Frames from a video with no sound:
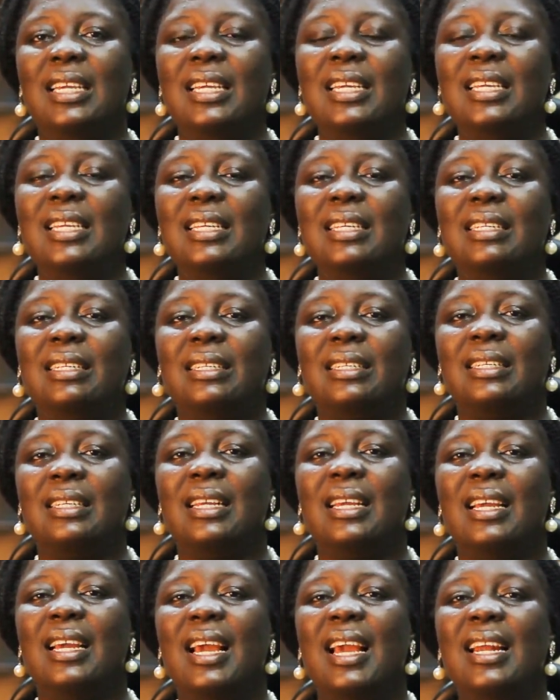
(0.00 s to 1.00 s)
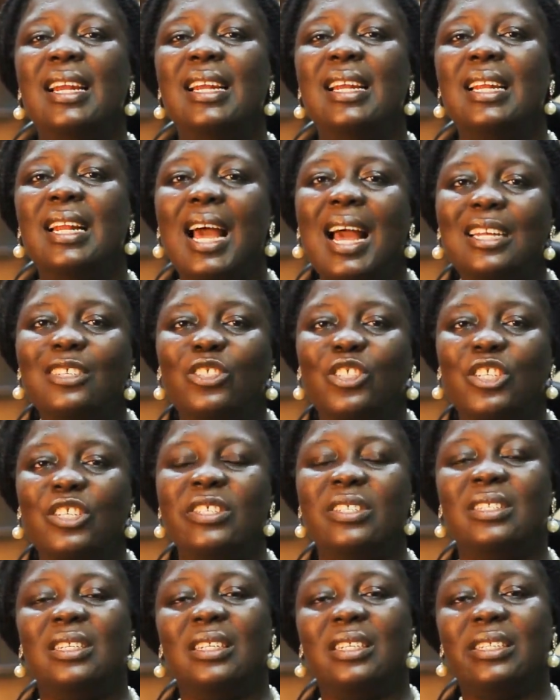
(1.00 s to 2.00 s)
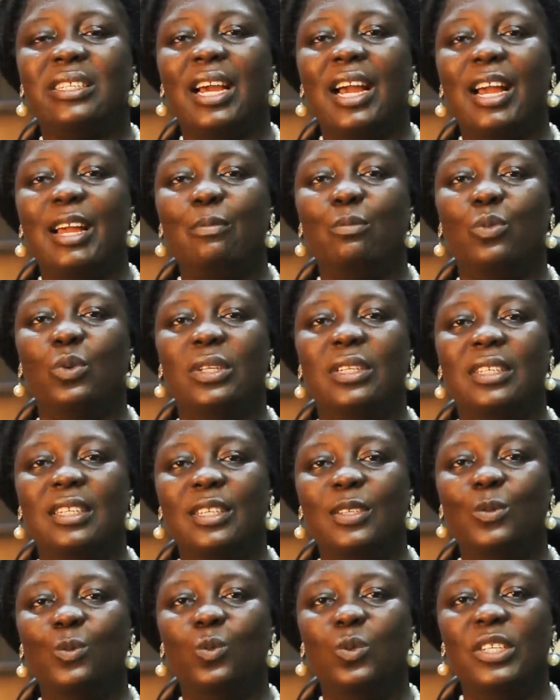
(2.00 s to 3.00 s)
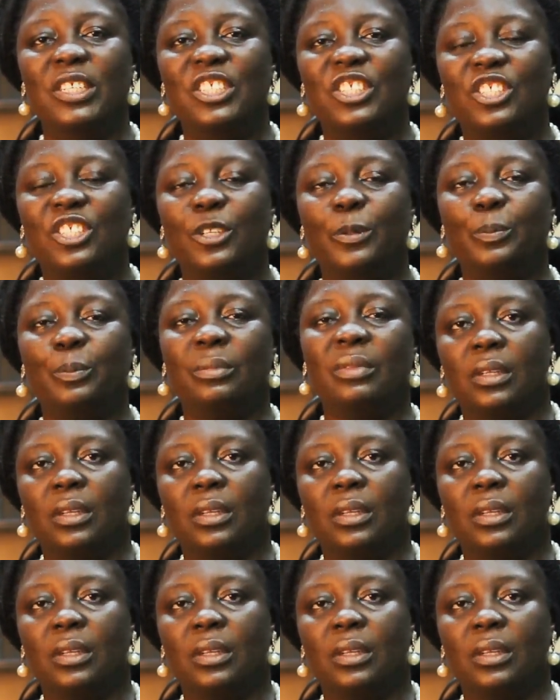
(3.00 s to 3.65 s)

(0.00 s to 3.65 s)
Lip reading: it enlarges the time within which